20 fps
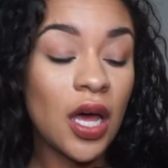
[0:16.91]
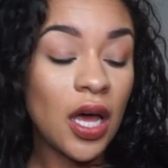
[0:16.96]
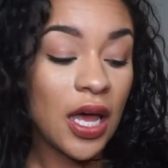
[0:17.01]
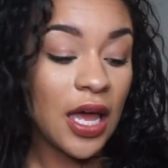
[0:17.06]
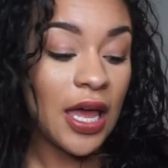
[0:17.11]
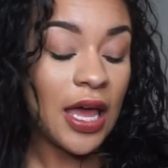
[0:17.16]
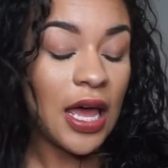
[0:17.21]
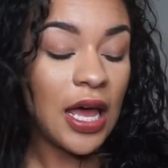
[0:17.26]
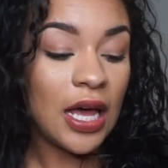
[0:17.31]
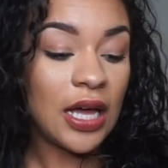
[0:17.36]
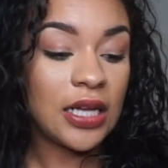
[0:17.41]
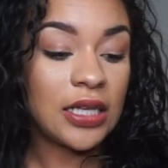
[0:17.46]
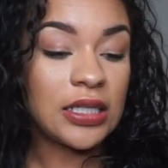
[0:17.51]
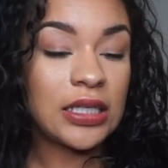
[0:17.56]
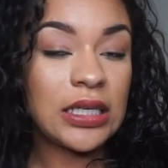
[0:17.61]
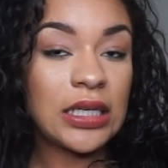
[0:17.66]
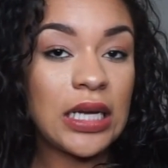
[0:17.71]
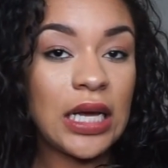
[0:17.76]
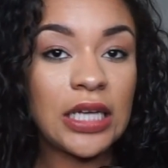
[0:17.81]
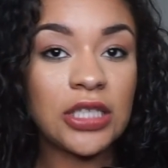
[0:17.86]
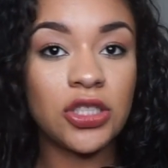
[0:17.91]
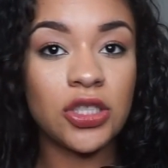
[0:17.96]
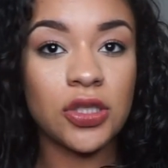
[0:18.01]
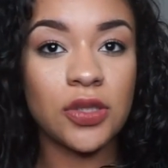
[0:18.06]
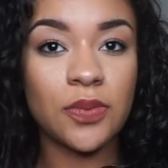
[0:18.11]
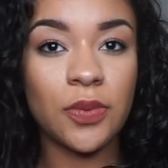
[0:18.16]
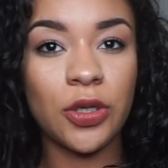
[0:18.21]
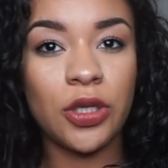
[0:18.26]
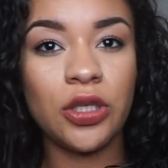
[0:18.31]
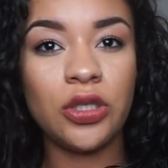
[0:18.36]
and i
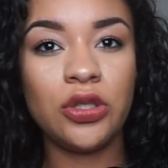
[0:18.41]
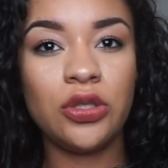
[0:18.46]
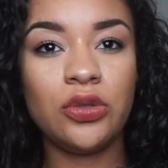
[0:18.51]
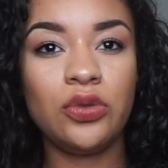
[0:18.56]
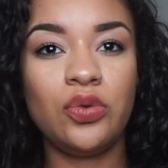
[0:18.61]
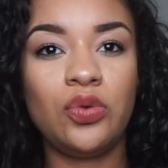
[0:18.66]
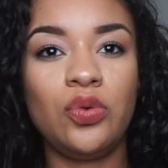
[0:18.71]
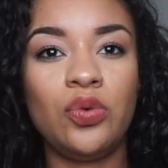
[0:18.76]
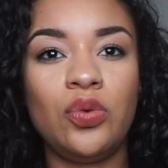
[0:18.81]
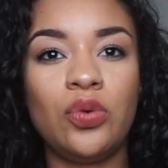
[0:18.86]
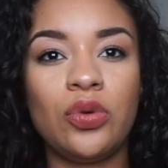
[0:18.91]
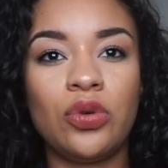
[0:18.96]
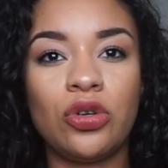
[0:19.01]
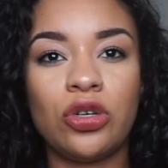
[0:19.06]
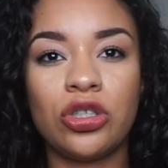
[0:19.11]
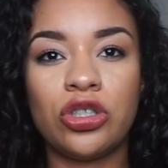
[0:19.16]
just wanted to